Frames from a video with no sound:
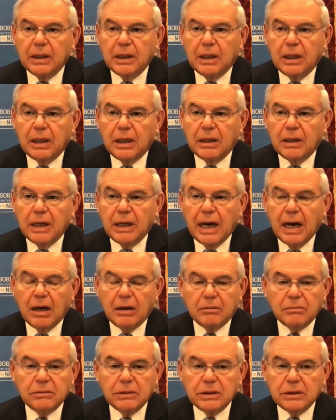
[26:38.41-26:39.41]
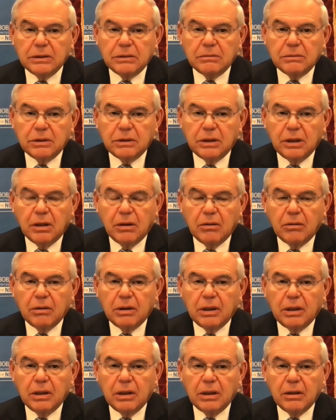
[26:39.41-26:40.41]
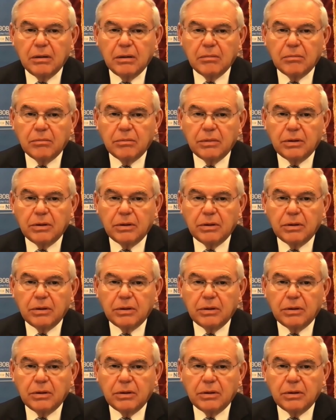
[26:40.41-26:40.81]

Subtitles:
Now, the